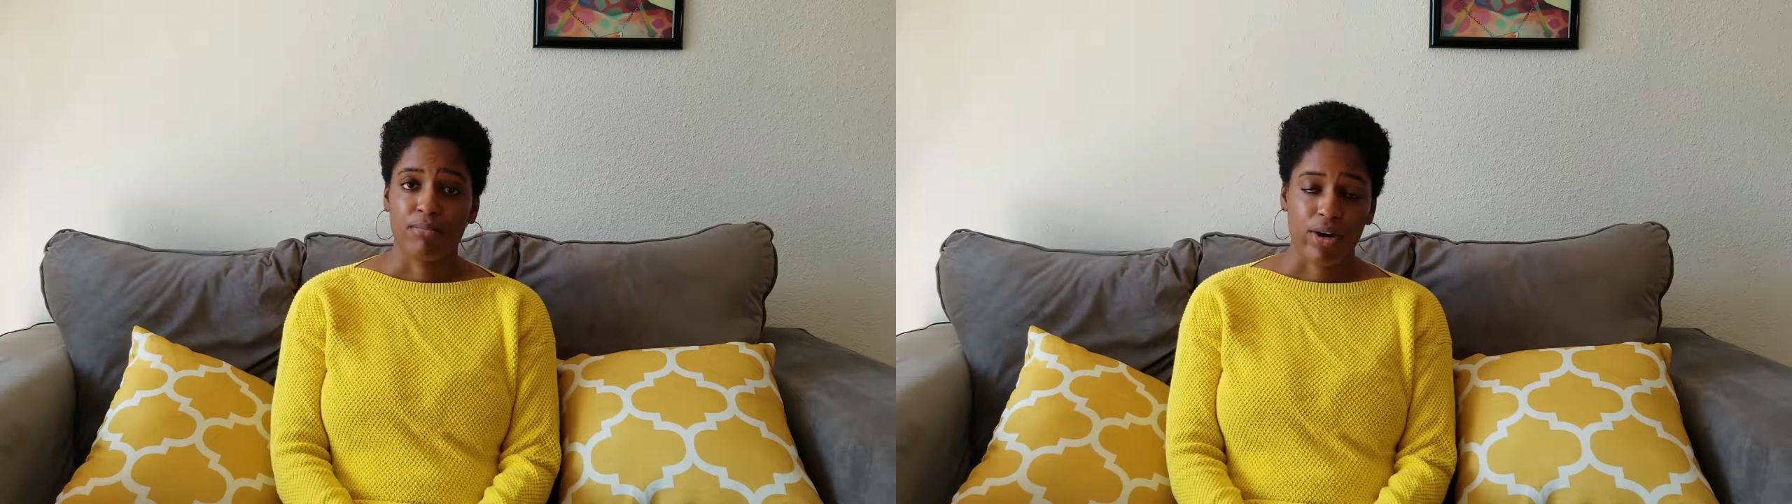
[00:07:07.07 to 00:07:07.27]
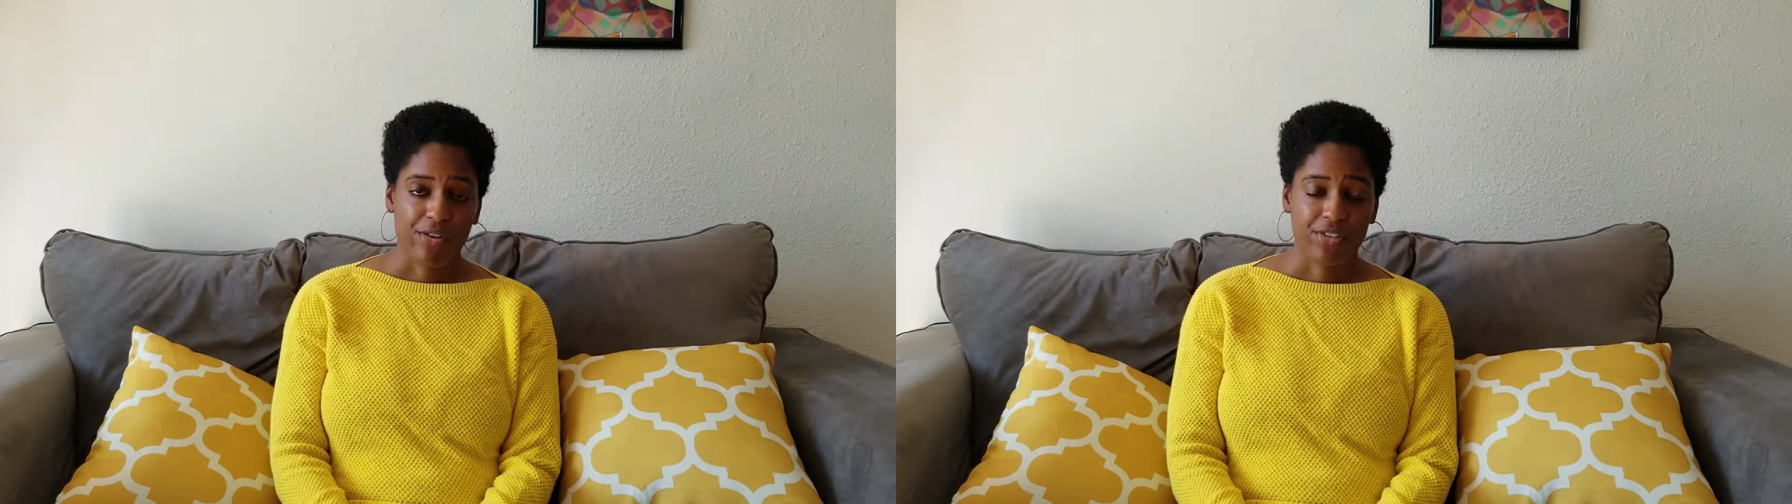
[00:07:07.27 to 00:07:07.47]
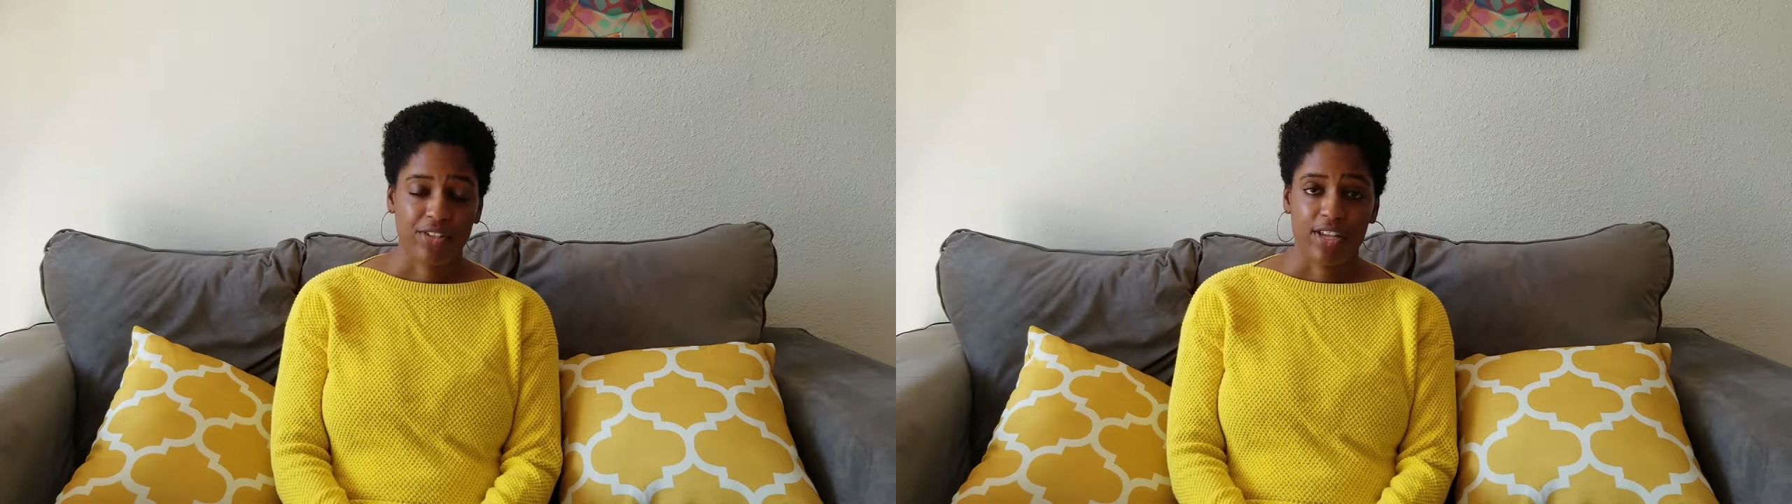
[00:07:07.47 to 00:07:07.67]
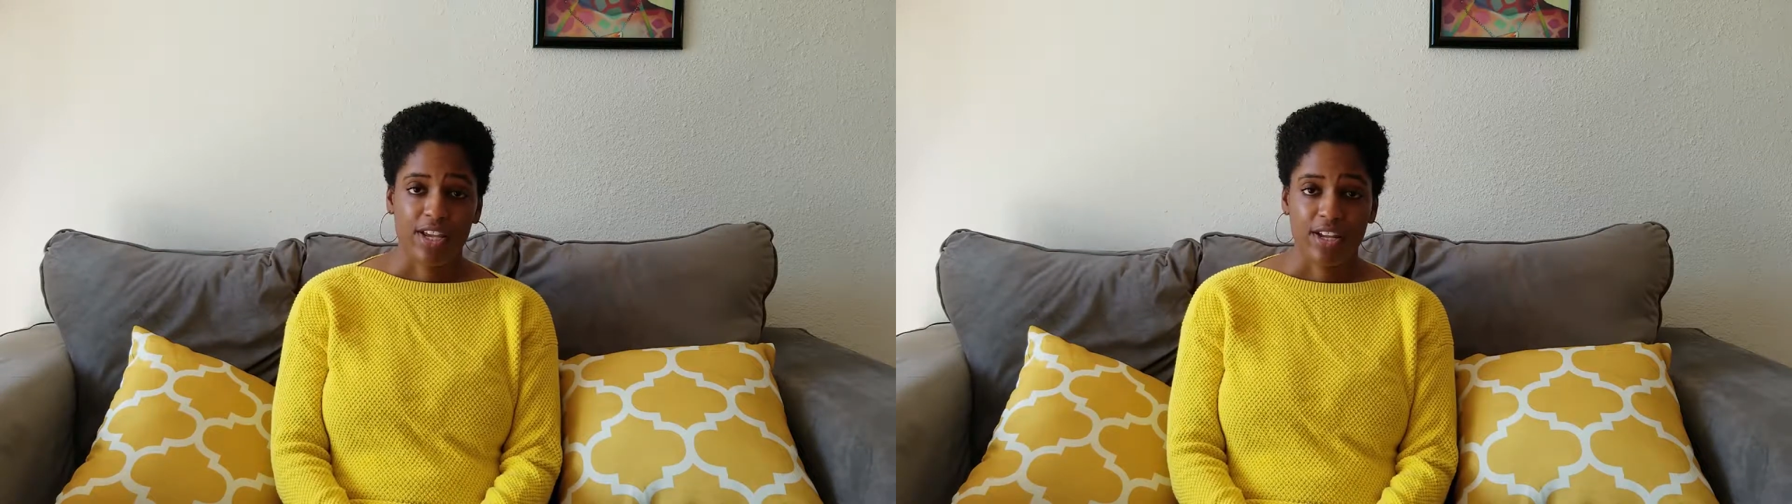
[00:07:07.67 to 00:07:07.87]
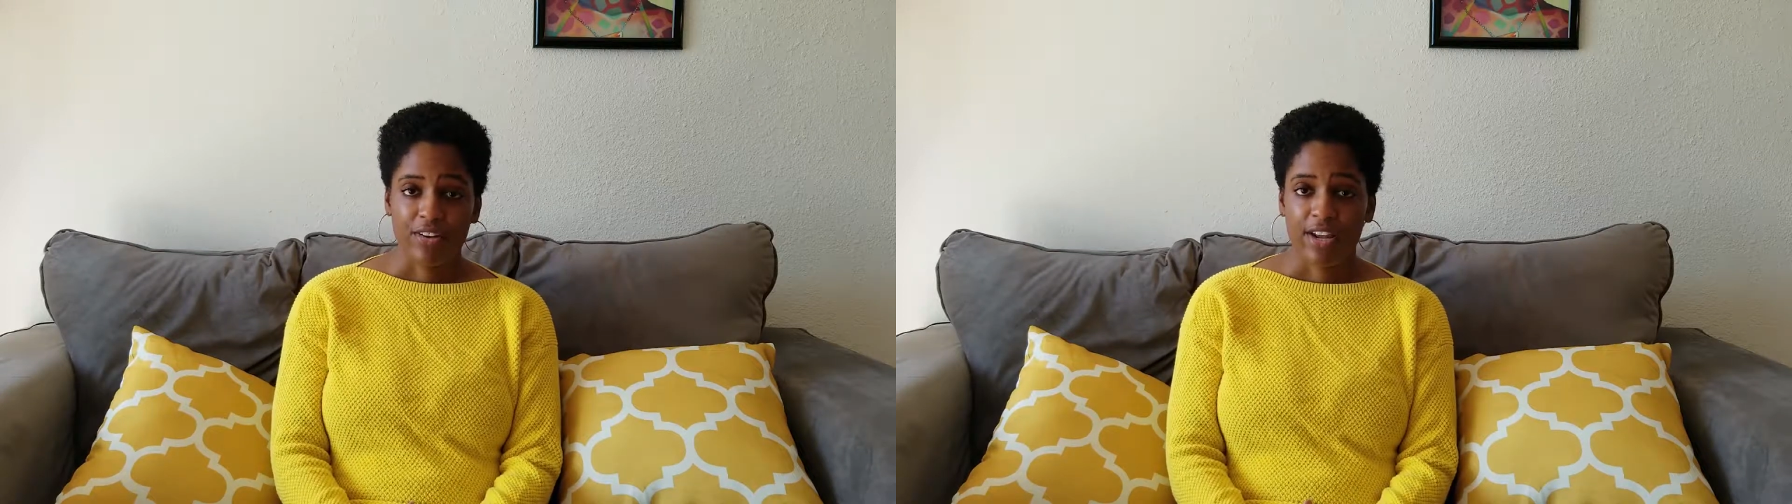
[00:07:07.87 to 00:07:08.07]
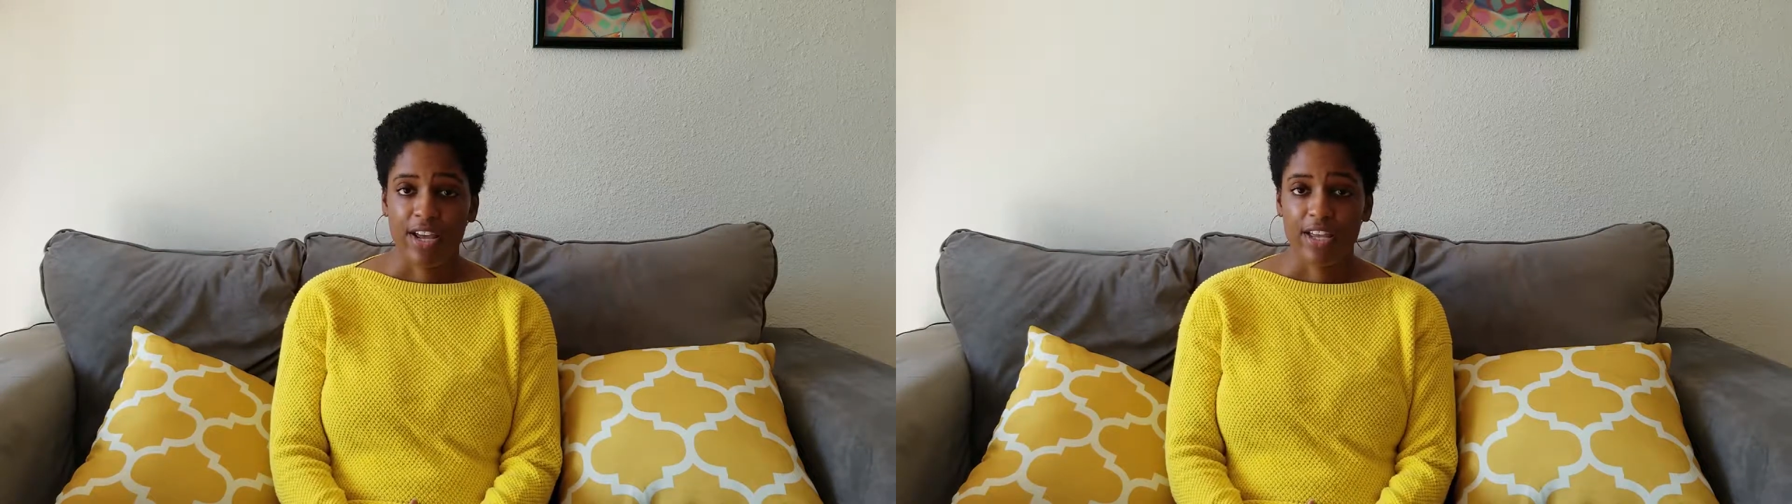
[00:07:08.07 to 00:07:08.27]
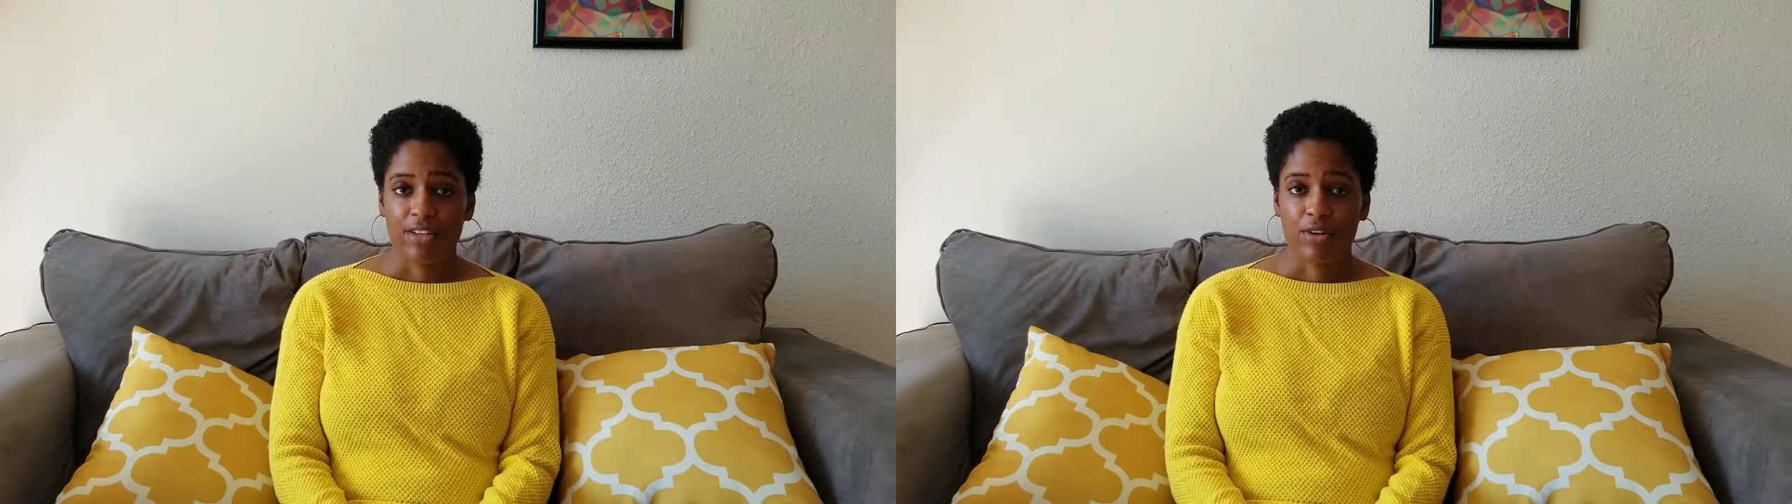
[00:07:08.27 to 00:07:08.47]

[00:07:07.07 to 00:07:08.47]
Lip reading: browsing the internet,